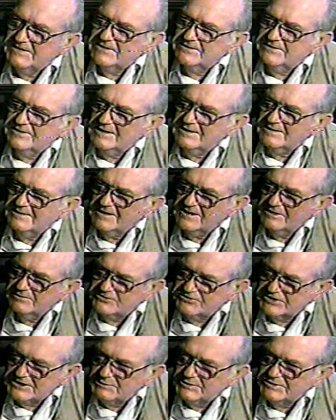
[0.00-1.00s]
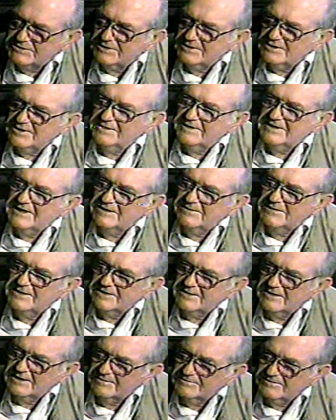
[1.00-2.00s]
take care of the cemetery and how they
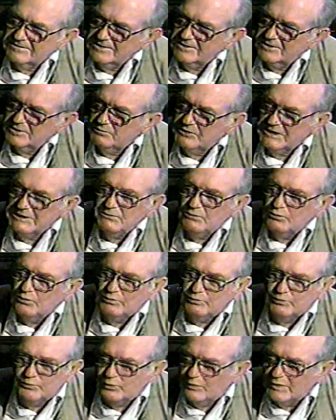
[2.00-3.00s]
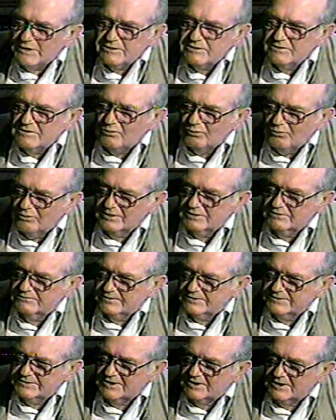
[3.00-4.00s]
take care of the people, we, we do a wonderful
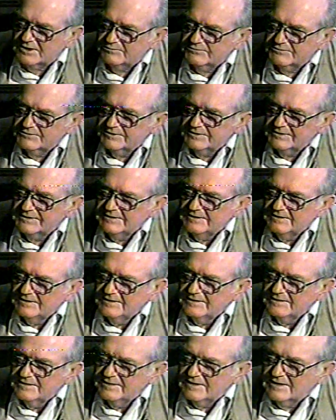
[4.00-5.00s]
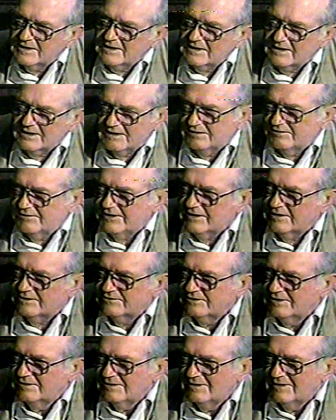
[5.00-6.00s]
job. Uh, there's,
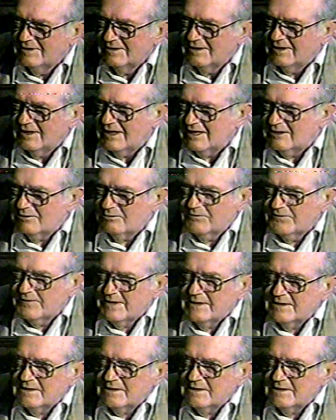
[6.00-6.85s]
I don't think